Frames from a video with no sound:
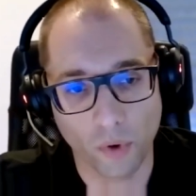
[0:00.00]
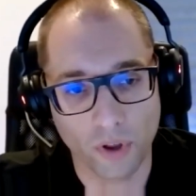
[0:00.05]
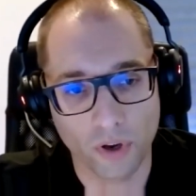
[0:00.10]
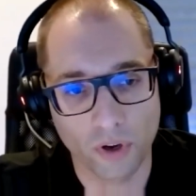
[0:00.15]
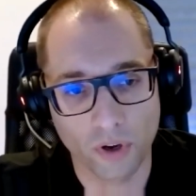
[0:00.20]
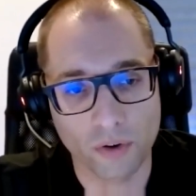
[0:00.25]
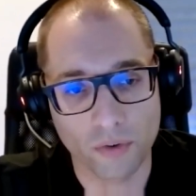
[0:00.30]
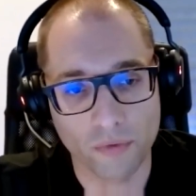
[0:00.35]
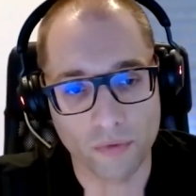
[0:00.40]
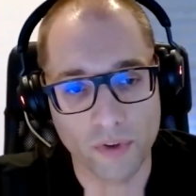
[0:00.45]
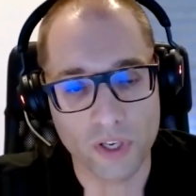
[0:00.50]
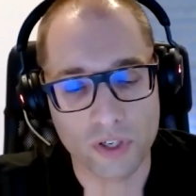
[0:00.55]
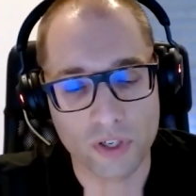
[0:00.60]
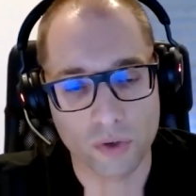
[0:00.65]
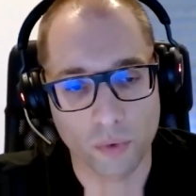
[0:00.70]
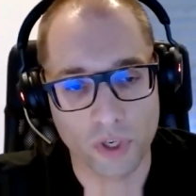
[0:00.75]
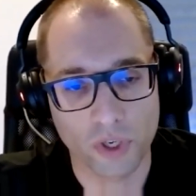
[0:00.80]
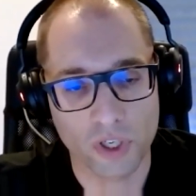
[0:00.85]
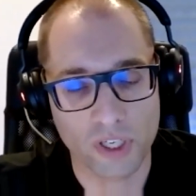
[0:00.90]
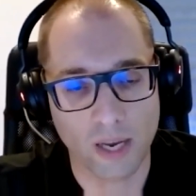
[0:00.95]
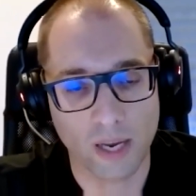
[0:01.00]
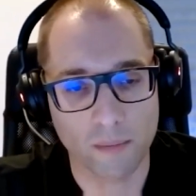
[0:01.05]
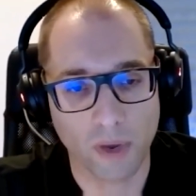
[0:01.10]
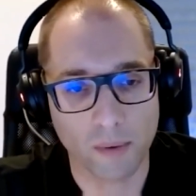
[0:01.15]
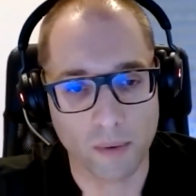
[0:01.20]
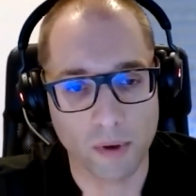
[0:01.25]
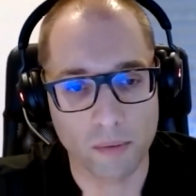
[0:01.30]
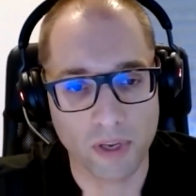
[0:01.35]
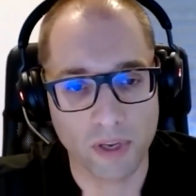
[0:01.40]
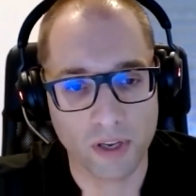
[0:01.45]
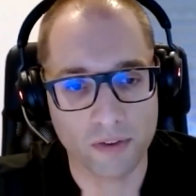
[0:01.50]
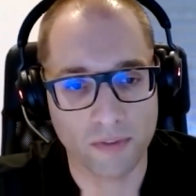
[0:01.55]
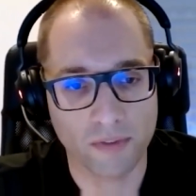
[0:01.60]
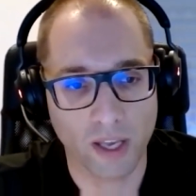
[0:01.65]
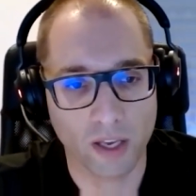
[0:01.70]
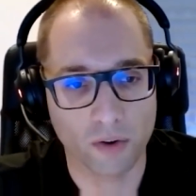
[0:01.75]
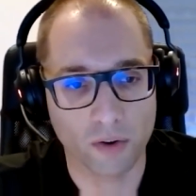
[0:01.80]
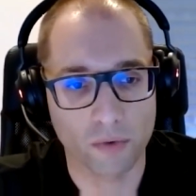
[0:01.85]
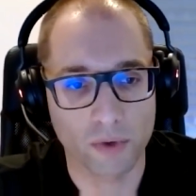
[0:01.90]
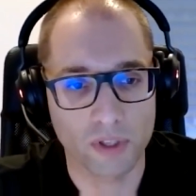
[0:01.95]
another feature which I'm a big
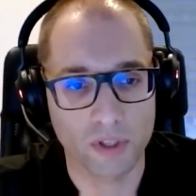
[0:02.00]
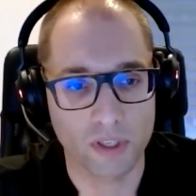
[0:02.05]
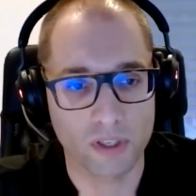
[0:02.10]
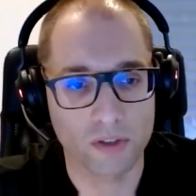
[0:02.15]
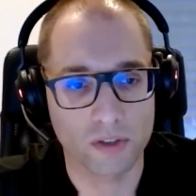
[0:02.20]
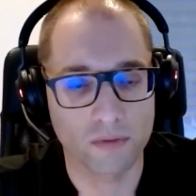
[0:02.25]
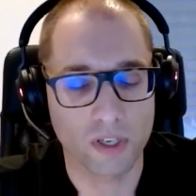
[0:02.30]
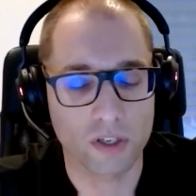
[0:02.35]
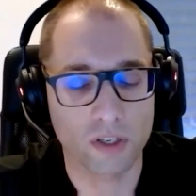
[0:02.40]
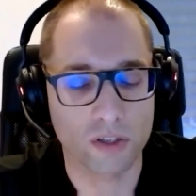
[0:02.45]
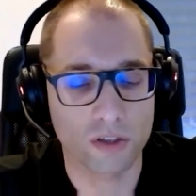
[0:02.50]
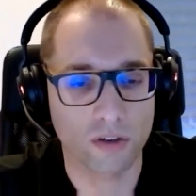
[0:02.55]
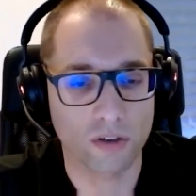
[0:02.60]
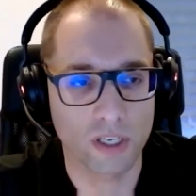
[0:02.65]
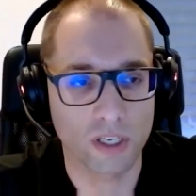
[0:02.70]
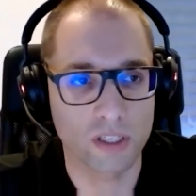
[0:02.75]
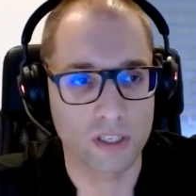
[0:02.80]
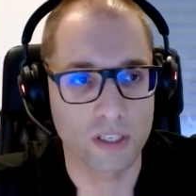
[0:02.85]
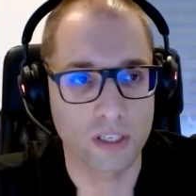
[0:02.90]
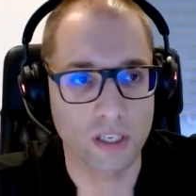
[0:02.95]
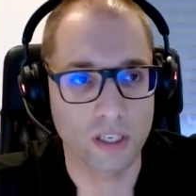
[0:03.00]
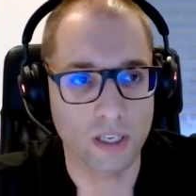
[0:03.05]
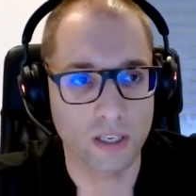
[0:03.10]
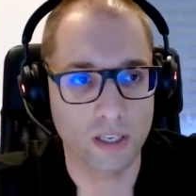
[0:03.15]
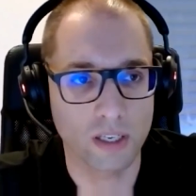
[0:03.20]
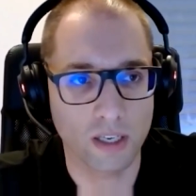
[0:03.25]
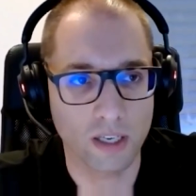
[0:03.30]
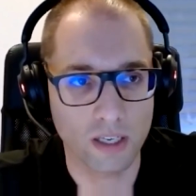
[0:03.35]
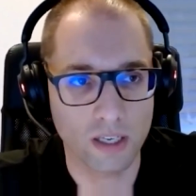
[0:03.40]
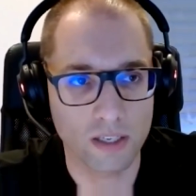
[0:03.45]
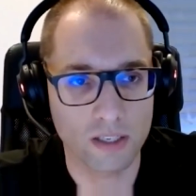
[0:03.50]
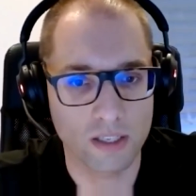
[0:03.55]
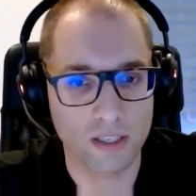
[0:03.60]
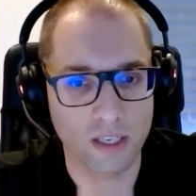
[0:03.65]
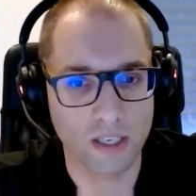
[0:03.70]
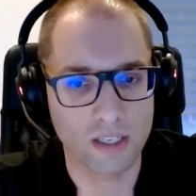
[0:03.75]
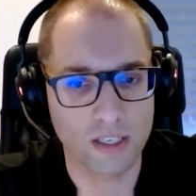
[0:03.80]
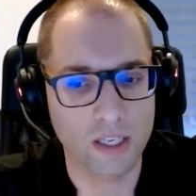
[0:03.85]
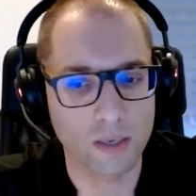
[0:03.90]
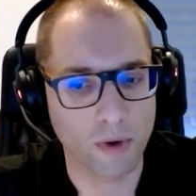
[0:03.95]
fan of with this fixture is the
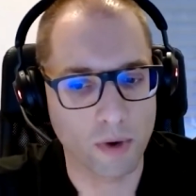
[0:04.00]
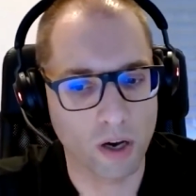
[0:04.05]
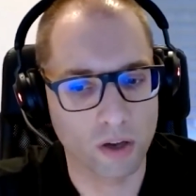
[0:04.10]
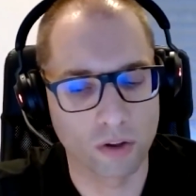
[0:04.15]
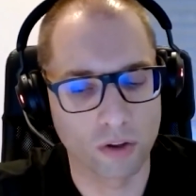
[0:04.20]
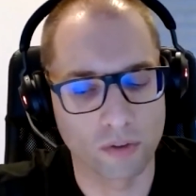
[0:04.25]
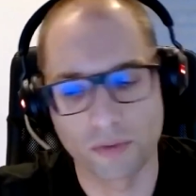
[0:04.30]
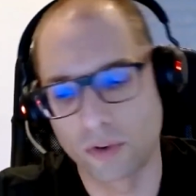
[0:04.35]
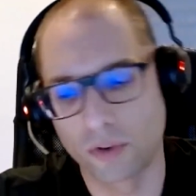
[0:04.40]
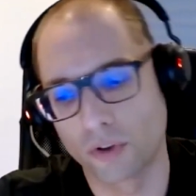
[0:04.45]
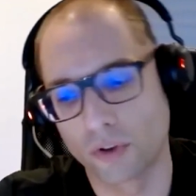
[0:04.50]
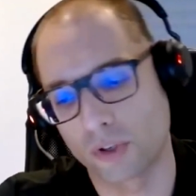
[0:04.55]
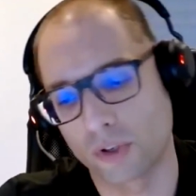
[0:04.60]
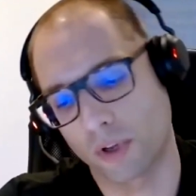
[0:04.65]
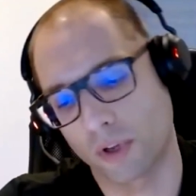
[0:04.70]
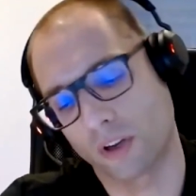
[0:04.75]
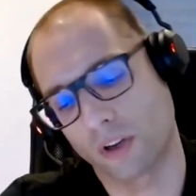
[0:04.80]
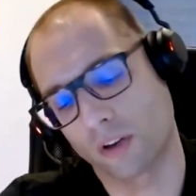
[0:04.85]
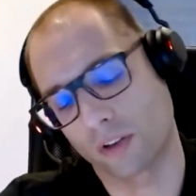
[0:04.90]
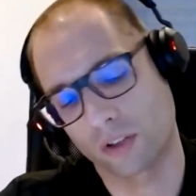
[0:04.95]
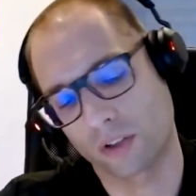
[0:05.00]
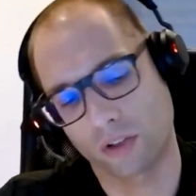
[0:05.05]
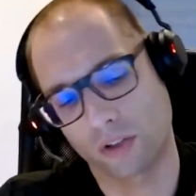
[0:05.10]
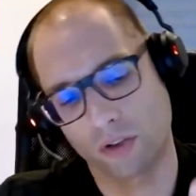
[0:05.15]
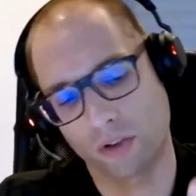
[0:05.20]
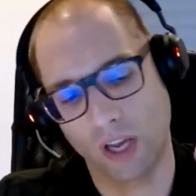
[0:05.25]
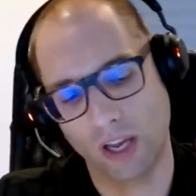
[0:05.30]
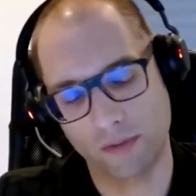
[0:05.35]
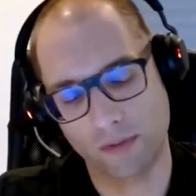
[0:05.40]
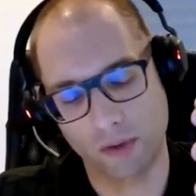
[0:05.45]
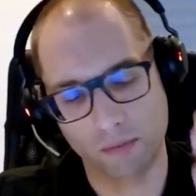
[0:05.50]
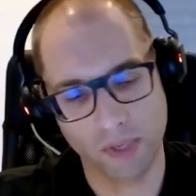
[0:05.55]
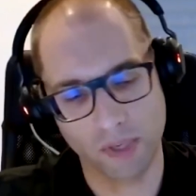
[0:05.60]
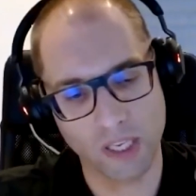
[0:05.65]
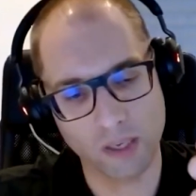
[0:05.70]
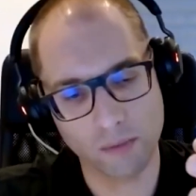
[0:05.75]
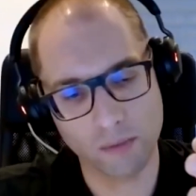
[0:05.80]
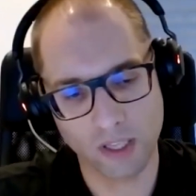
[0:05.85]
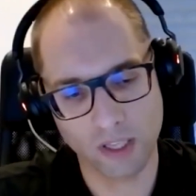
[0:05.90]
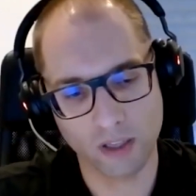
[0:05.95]
amount of looks, because you have the
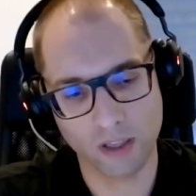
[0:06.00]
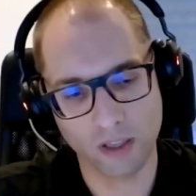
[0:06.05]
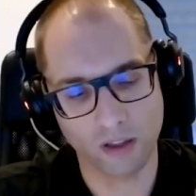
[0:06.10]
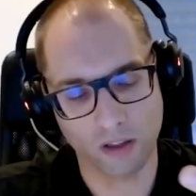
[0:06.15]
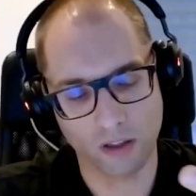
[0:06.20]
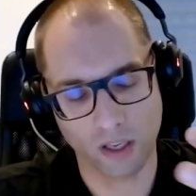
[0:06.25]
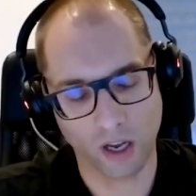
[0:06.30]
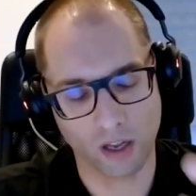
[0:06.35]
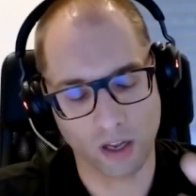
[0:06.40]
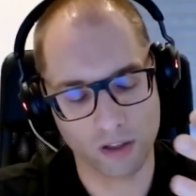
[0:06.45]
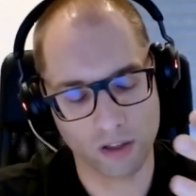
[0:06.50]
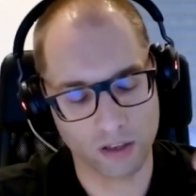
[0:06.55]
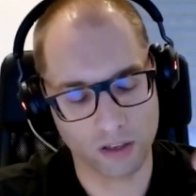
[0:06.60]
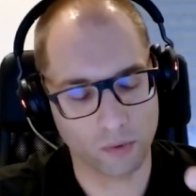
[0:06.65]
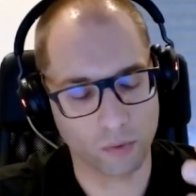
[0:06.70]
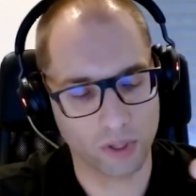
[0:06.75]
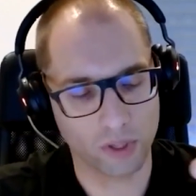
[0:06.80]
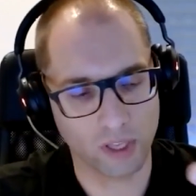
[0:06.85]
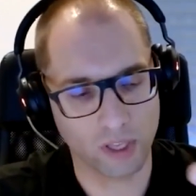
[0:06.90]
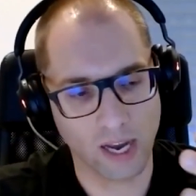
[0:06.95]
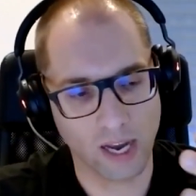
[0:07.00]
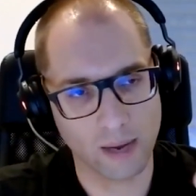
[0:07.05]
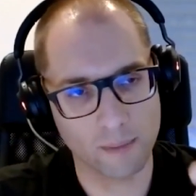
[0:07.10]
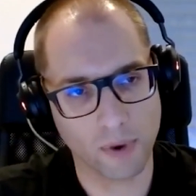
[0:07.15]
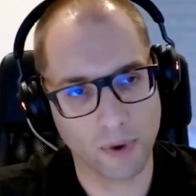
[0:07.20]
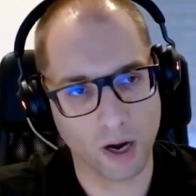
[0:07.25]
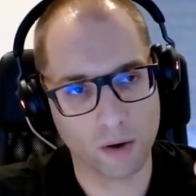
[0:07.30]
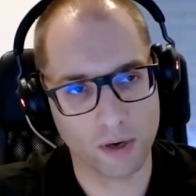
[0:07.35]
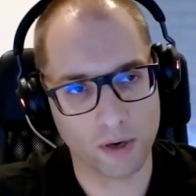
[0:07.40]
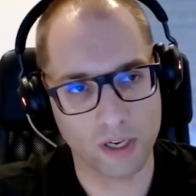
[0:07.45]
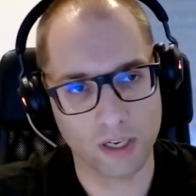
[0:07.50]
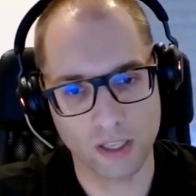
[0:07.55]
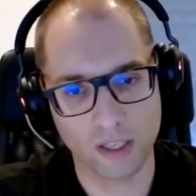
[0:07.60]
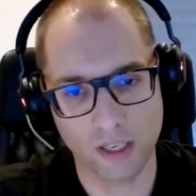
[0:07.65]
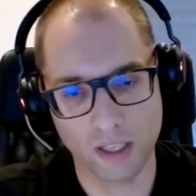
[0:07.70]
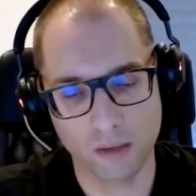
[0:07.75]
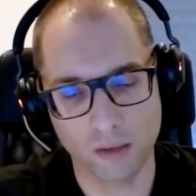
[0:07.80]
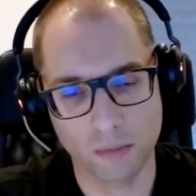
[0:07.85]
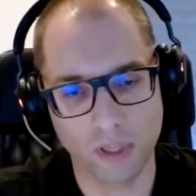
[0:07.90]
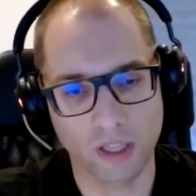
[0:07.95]
beam in the high power LED
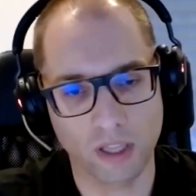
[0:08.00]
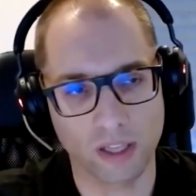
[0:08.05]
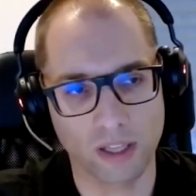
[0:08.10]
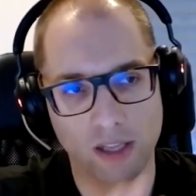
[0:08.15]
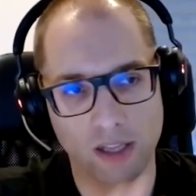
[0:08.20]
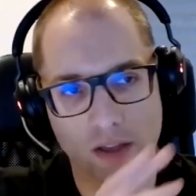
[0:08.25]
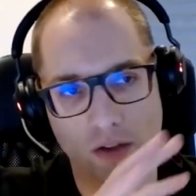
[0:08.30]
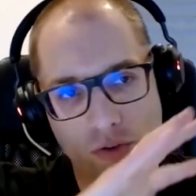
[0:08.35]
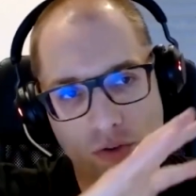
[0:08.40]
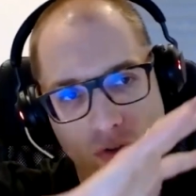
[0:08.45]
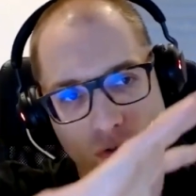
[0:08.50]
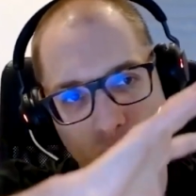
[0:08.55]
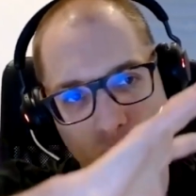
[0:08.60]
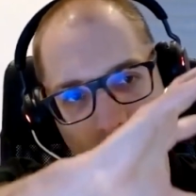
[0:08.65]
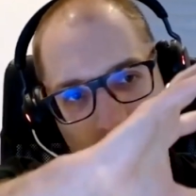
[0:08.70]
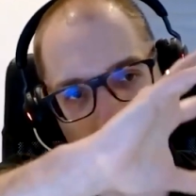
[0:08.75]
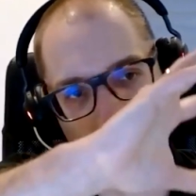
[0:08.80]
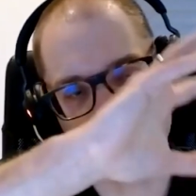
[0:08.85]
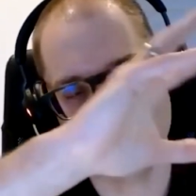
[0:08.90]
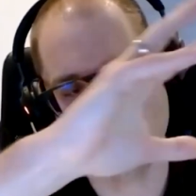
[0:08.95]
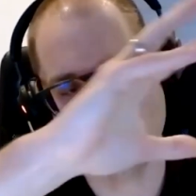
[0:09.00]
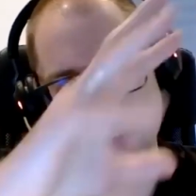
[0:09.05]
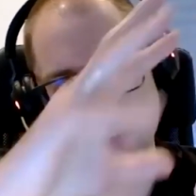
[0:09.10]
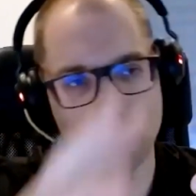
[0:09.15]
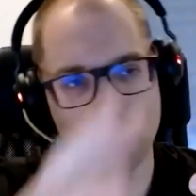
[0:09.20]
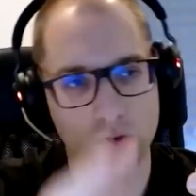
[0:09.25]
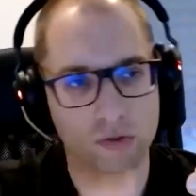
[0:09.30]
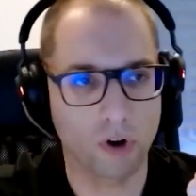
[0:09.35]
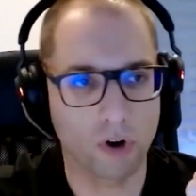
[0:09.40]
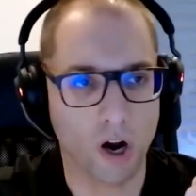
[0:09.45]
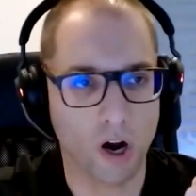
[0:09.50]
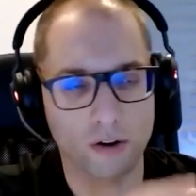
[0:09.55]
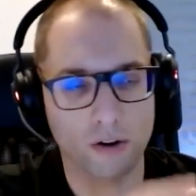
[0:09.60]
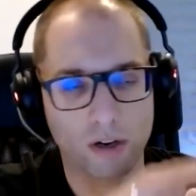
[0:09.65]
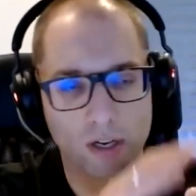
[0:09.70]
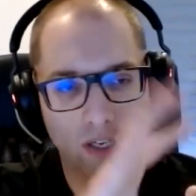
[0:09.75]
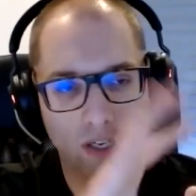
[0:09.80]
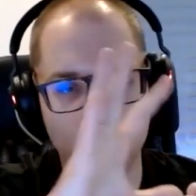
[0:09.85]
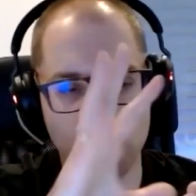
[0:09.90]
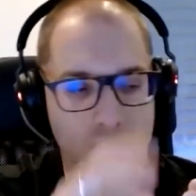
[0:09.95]
in the middle, and then those 72
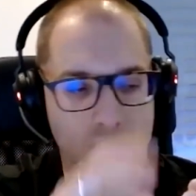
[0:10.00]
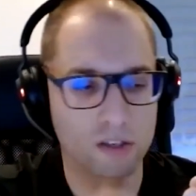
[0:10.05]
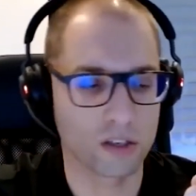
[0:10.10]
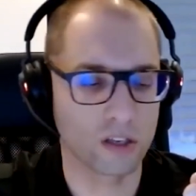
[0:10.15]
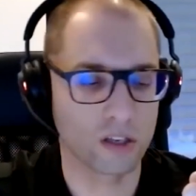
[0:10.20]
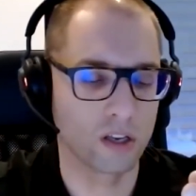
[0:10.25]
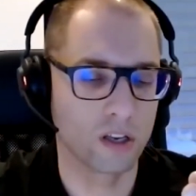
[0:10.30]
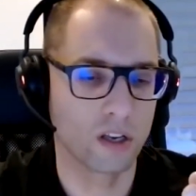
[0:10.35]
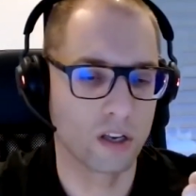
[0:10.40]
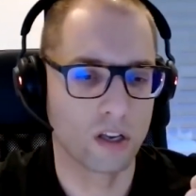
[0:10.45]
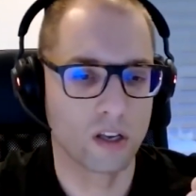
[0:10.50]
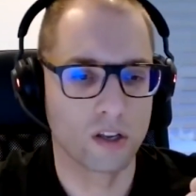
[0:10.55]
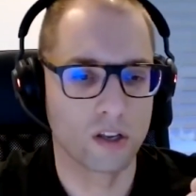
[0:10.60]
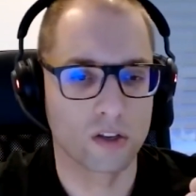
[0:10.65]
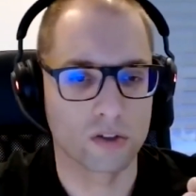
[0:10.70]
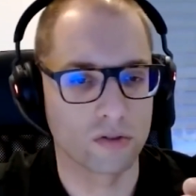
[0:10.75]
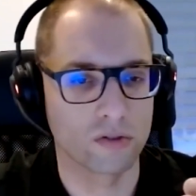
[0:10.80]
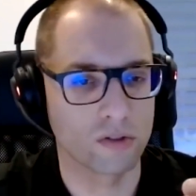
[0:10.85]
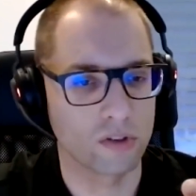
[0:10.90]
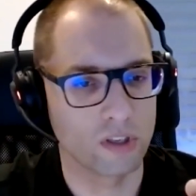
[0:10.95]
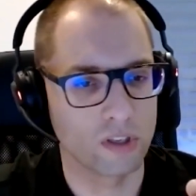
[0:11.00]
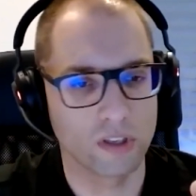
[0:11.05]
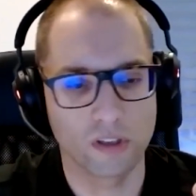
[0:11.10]
R LEDs. So